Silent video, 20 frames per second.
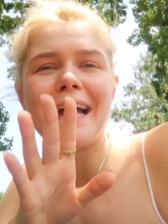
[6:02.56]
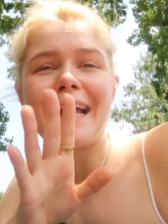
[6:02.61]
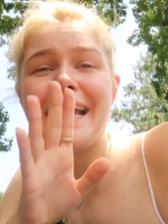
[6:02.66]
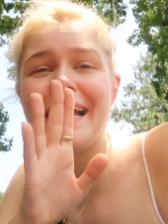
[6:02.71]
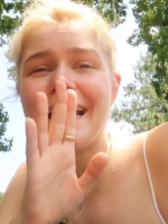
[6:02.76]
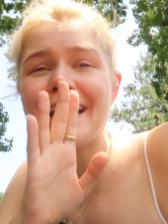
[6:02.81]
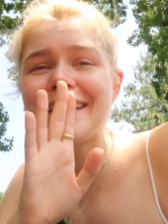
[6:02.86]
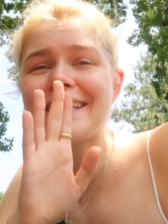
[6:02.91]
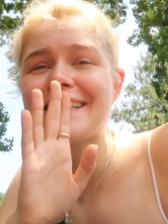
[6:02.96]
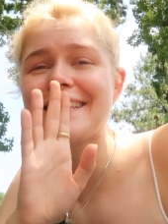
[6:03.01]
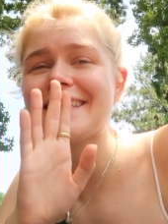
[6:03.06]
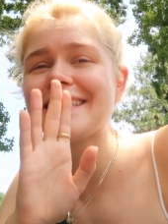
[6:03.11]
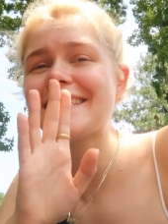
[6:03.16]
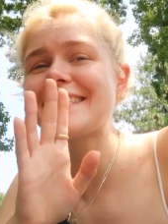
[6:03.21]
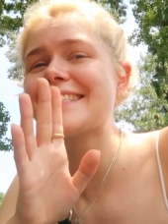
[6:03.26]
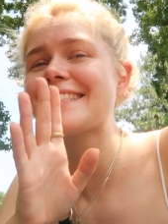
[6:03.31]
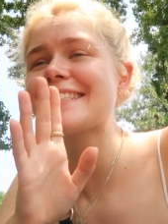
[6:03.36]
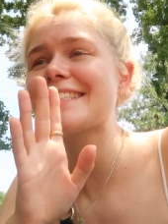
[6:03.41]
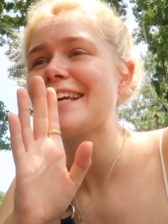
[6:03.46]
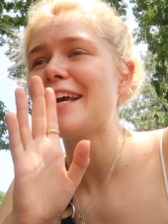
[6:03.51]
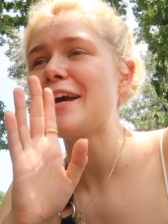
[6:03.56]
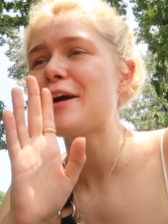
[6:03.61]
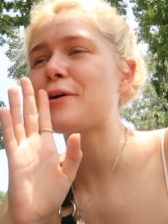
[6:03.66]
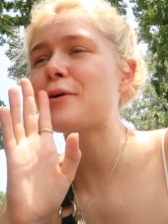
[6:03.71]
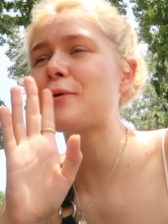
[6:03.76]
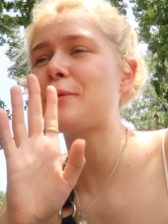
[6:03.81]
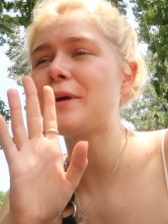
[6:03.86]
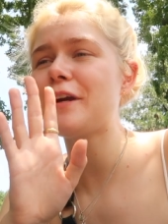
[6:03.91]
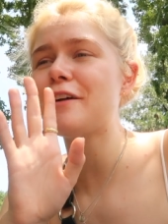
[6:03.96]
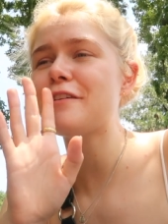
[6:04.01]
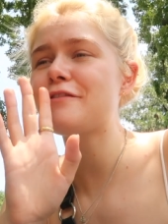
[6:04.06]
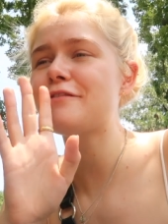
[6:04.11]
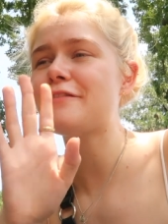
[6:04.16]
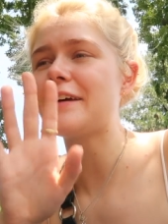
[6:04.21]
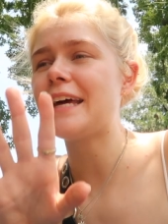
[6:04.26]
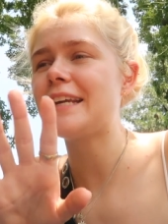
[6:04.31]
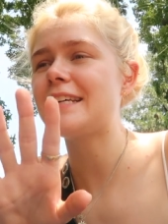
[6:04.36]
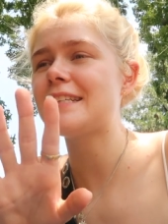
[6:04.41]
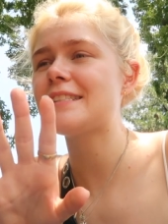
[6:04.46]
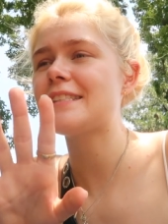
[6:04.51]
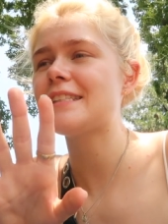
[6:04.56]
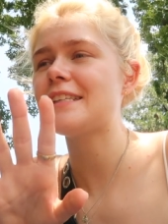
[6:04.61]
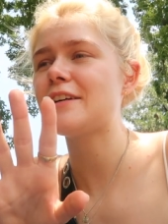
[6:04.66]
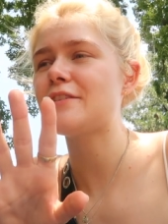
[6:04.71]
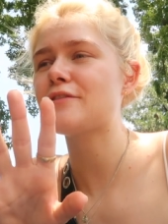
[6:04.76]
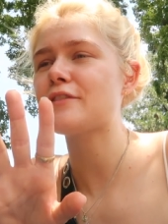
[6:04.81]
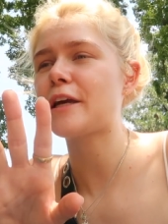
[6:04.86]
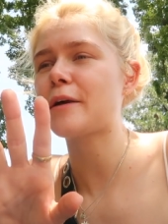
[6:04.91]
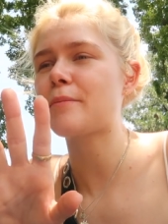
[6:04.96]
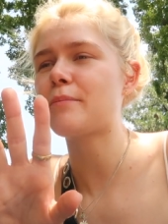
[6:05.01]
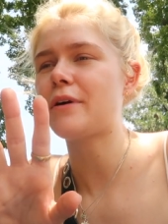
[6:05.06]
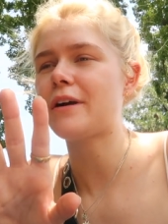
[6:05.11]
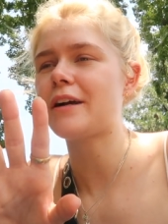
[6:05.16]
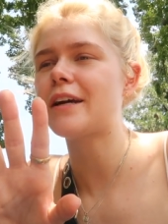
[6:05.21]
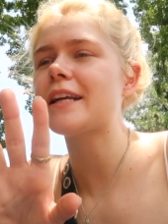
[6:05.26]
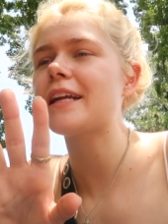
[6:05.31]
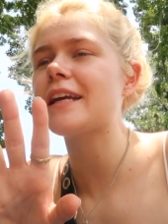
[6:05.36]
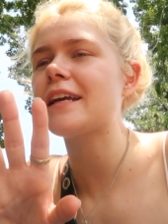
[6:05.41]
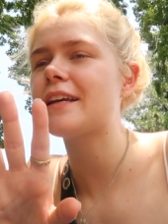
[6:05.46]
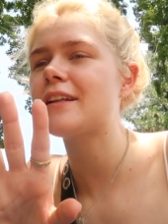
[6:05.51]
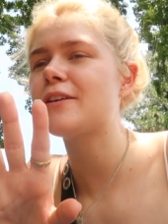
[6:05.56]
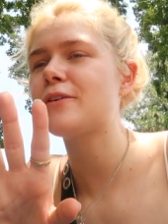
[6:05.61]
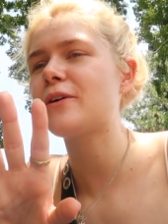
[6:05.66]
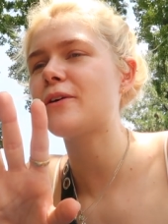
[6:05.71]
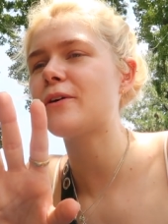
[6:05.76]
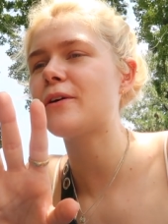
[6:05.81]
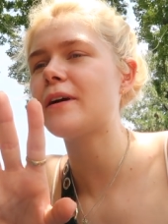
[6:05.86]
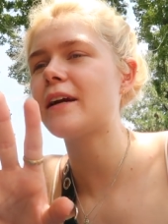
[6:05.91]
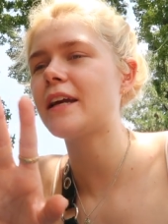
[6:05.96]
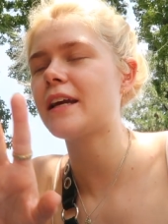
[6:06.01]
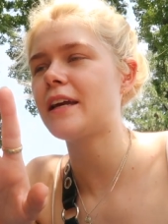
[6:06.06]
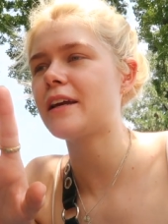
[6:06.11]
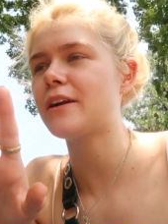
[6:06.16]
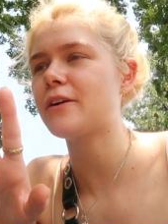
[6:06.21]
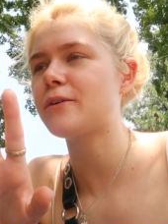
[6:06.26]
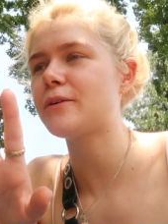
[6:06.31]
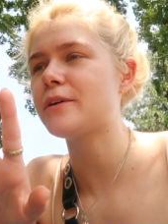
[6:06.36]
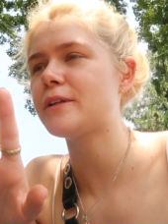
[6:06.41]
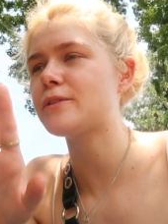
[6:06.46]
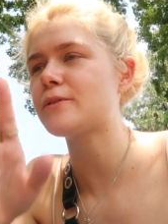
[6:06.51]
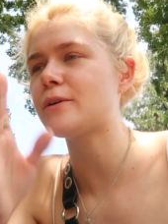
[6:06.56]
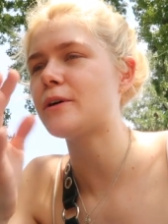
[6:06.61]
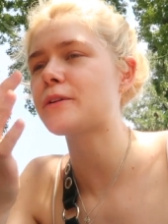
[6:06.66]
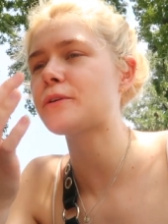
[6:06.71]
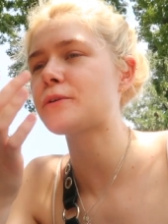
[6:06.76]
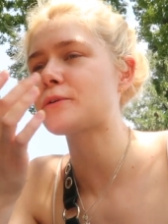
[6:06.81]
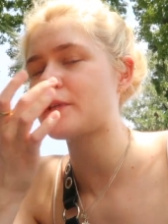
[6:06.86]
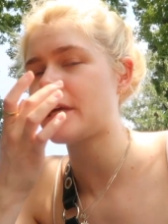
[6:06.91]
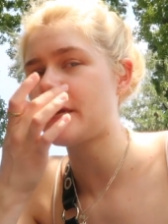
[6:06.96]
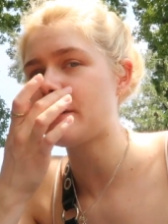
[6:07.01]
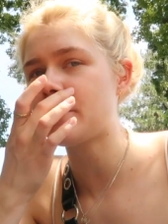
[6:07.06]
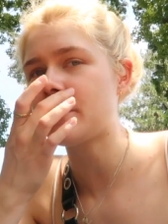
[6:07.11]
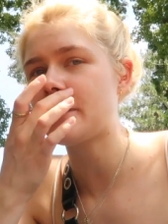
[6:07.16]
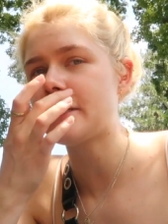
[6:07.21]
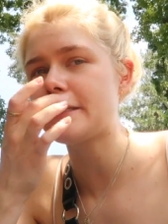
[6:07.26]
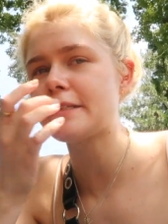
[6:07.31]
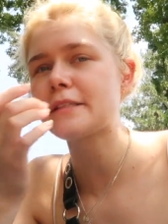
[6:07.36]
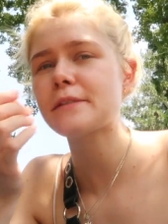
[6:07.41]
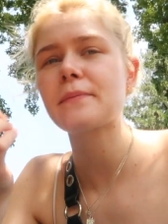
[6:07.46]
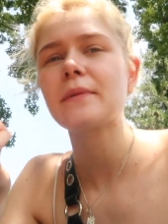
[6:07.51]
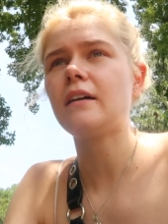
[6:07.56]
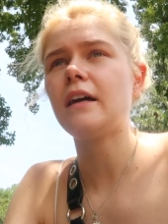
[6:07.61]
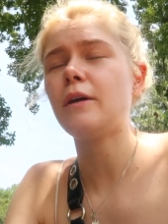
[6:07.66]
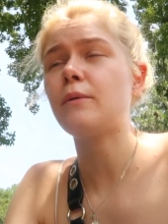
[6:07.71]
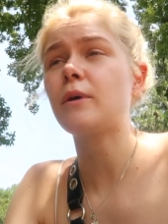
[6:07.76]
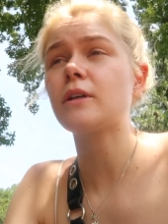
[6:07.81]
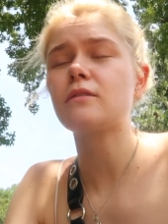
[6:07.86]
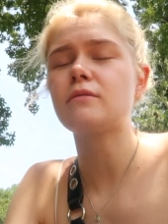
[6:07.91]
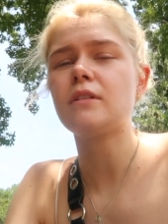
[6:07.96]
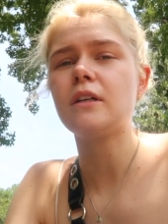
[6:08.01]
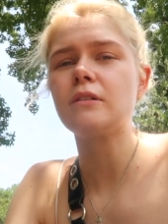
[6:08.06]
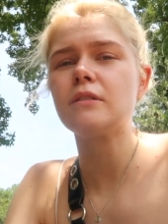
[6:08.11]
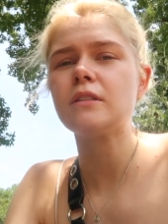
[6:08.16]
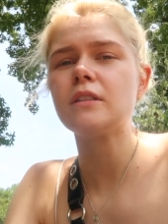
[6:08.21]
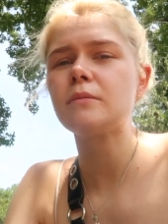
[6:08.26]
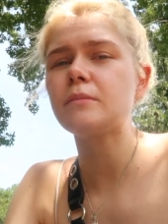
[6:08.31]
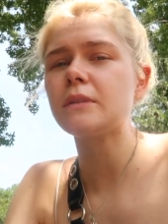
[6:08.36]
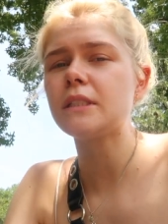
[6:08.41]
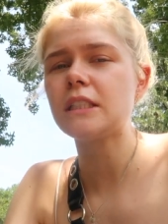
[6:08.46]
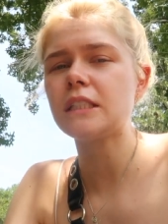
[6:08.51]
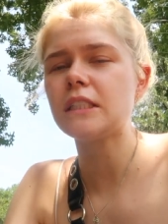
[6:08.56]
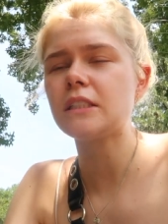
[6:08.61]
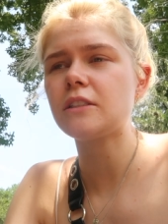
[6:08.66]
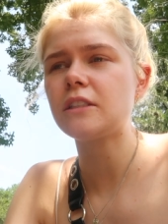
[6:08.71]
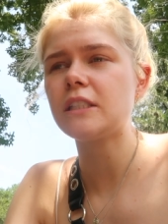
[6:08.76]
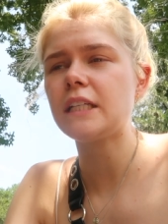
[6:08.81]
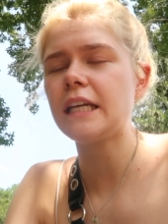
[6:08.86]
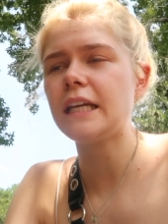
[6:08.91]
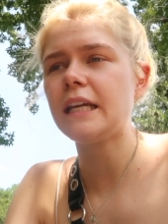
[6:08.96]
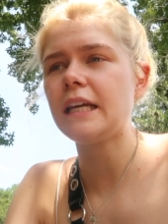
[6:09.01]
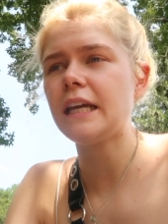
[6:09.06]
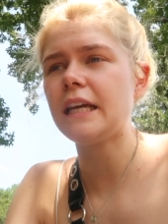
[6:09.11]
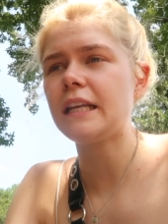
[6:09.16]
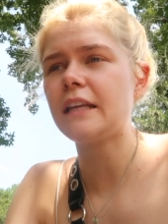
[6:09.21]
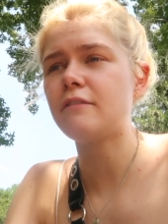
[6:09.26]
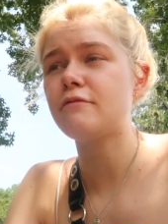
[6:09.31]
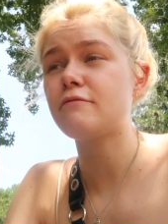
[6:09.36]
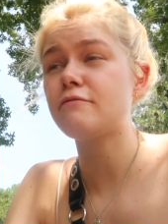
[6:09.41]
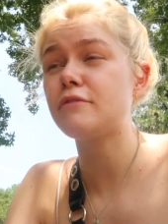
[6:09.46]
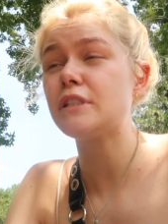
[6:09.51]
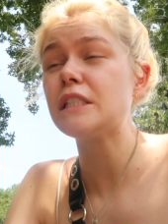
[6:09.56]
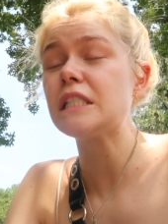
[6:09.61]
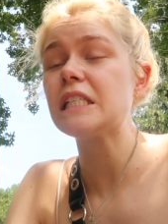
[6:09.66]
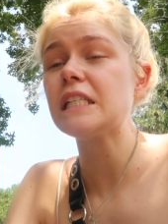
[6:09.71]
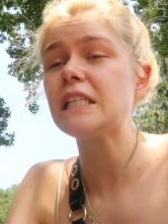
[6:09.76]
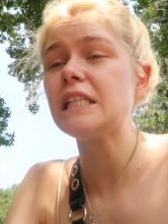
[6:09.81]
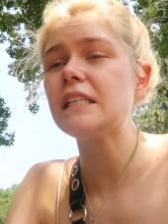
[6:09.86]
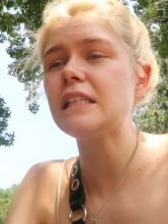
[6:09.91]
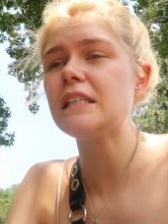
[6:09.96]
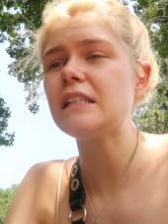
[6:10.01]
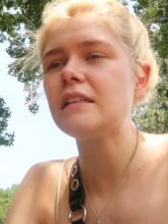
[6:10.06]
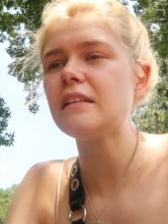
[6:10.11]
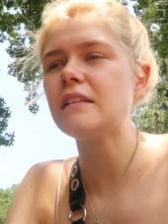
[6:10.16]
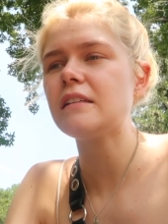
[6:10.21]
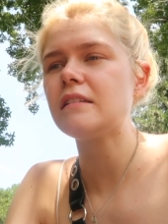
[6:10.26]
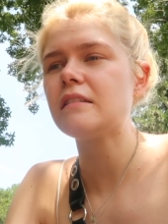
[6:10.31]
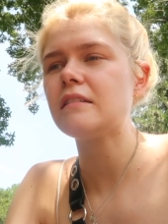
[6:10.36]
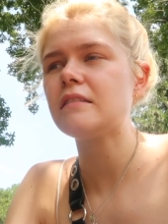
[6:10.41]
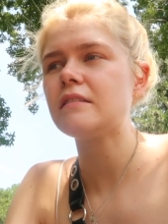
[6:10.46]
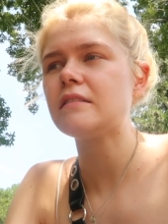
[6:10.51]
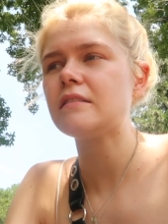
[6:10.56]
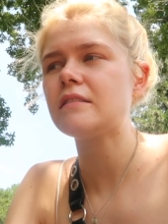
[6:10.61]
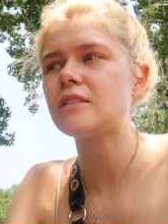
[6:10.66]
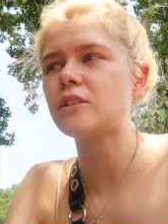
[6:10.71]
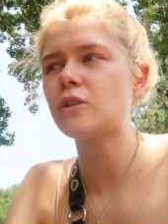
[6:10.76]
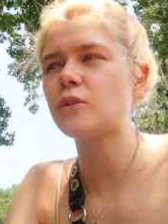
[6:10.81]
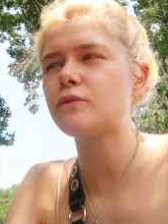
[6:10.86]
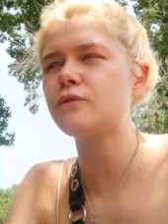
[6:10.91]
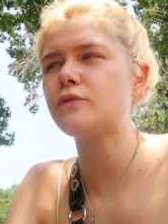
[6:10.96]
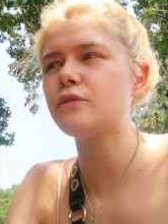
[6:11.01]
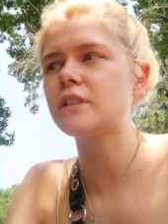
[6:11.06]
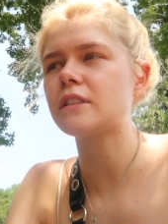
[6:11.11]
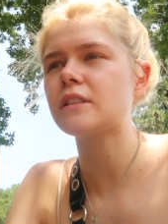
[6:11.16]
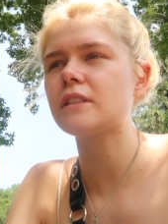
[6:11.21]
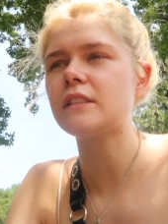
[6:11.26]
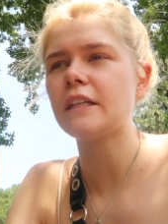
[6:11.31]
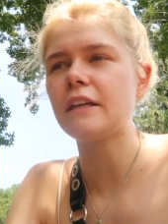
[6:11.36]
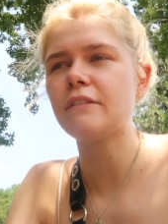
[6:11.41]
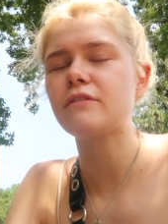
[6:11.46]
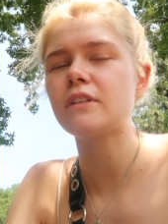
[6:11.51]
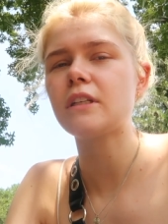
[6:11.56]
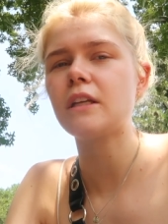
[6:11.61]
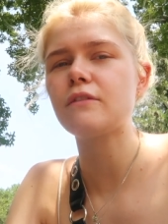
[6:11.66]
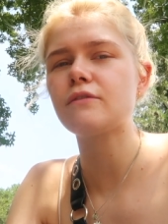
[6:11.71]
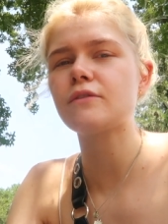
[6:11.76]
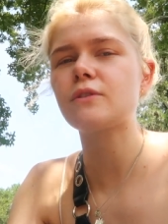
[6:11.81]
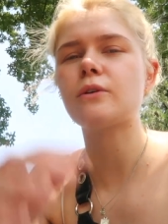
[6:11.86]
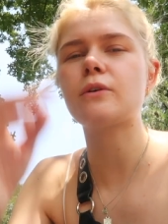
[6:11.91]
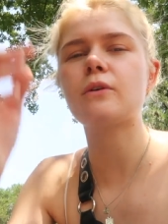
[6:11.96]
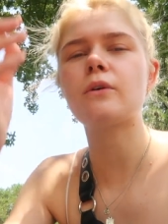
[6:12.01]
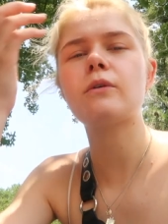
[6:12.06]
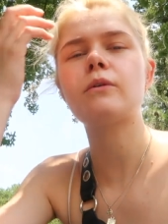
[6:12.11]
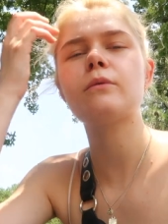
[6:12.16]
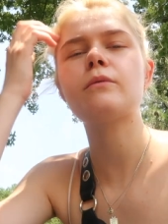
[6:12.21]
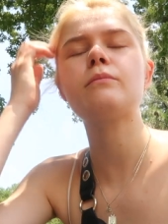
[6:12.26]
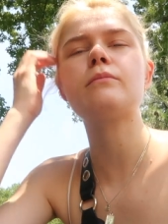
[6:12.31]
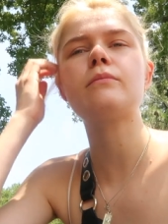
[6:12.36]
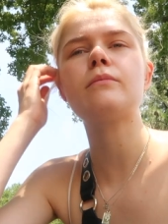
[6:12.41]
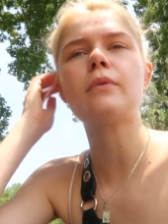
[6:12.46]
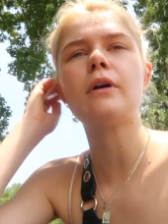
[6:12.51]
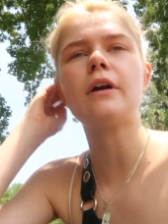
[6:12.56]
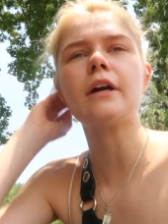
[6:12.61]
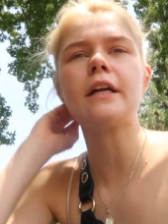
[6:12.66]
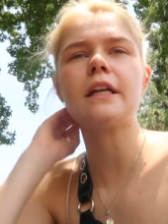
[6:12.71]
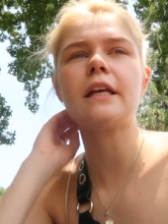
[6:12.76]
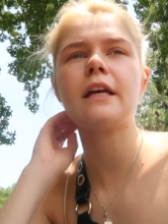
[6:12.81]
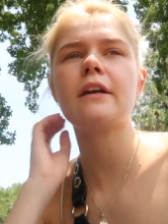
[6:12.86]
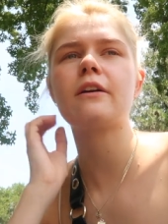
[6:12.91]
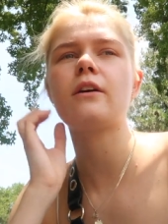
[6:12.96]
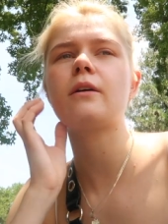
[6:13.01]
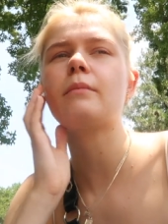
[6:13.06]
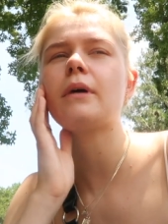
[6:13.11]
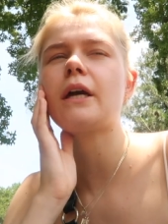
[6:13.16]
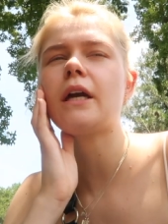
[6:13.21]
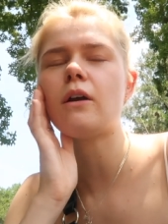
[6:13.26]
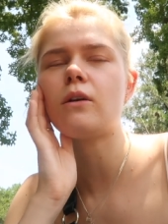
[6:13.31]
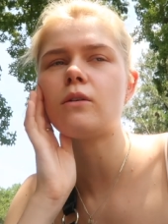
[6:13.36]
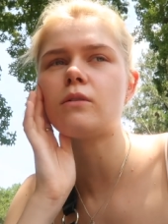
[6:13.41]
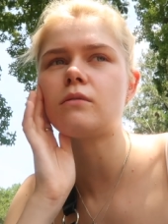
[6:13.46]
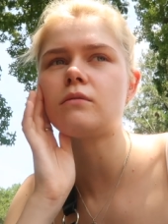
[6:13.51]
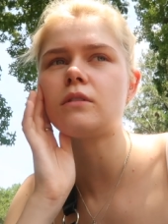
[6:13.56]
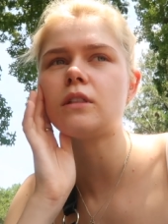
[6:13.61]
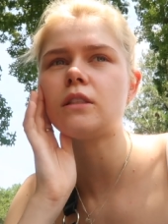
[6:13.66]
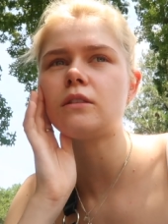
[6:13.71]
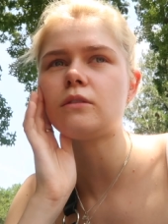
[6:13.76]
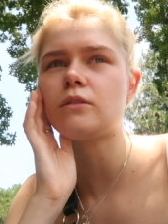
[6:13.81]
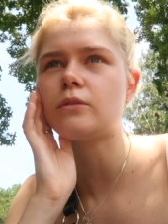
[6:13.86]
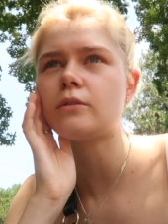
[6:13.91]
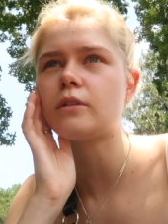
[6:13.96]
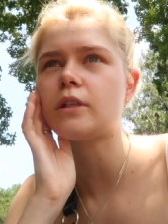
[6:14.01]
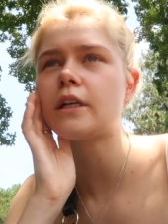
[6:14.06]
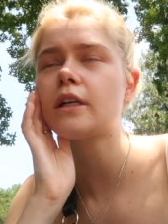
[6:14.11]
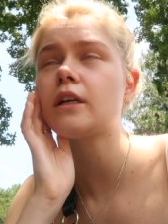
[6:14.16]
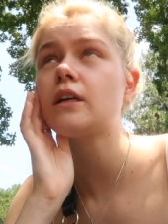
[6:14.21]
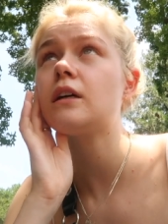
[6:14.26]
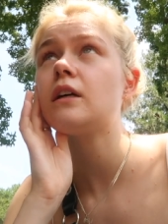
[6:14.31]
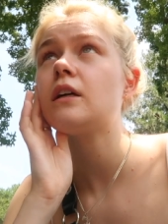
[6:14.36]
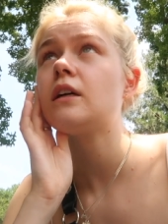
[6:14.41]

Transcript: I had this queer fantasy of like partying in New York and going to all those gay bars. I walked around a bit yesterday and I really don't feel safe enough to go partying on my own in New York.